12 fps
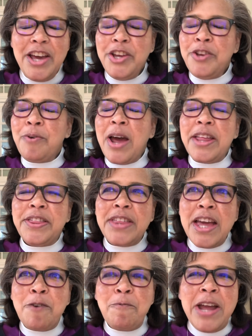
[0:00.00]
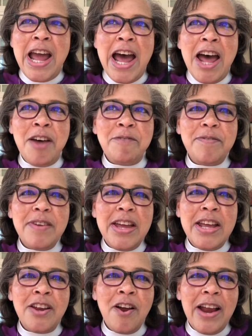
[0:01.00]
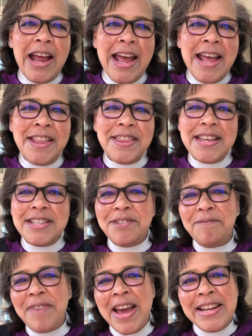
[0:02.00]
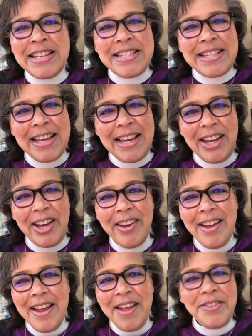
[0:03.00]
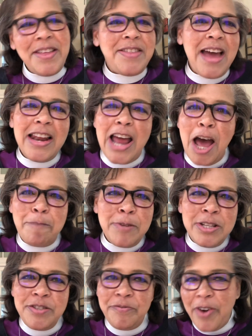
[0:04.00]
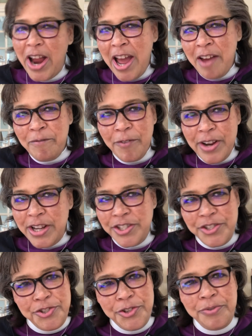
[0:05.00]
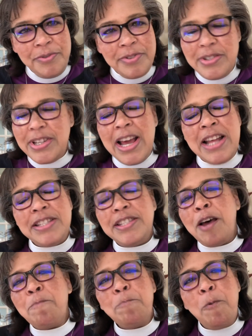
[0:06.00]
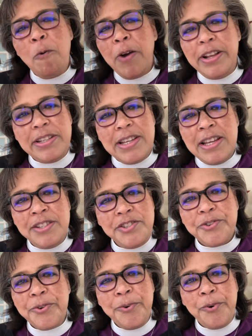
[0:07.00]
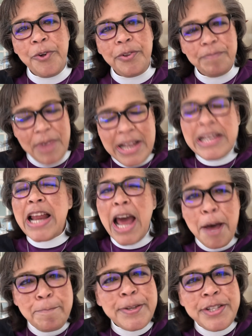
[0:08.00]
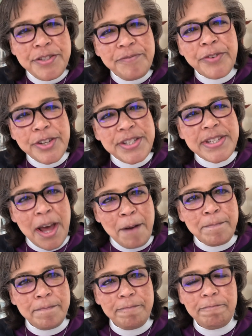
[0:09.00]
You know, I think we have in our head this fantasy that happens for every student at some point in school, and it happens for some.